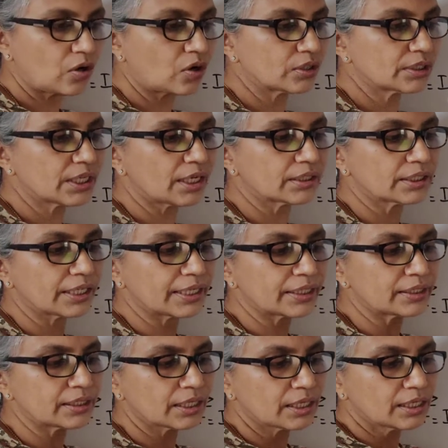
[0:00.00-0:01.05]
On the other
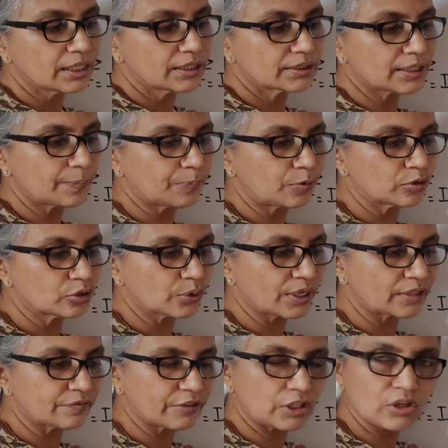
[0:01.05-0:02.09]
hand, suppose you
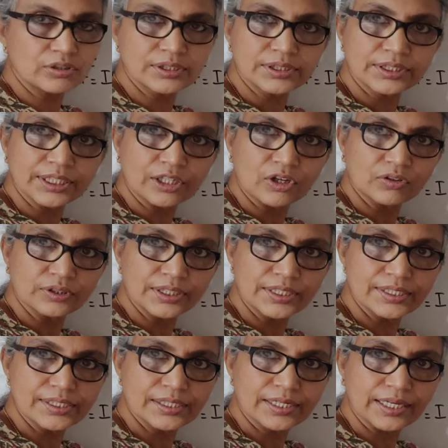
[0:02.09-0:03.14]
had velocity along
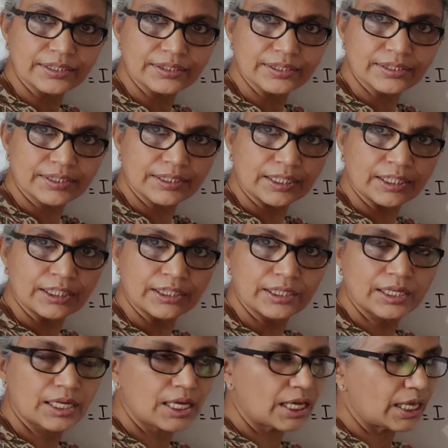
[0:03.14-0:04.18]
the z-axis here
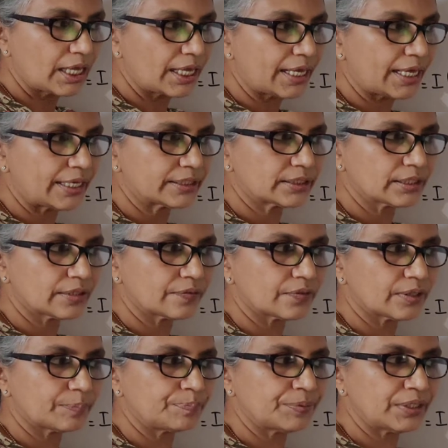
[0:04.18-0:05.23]
and
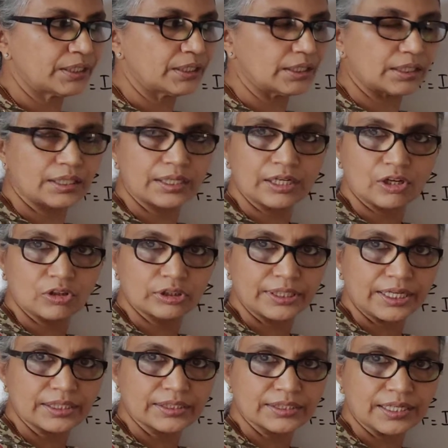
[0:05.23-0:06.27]
the B along
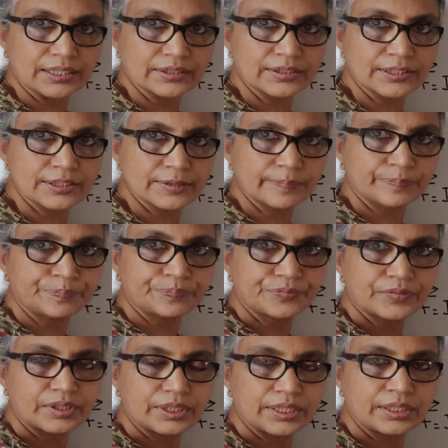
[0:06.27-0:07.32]
the x-axis,
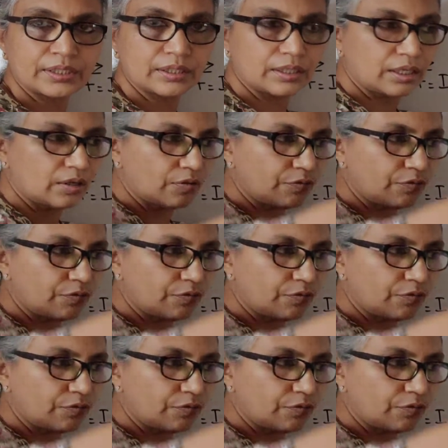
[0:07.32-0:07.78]
then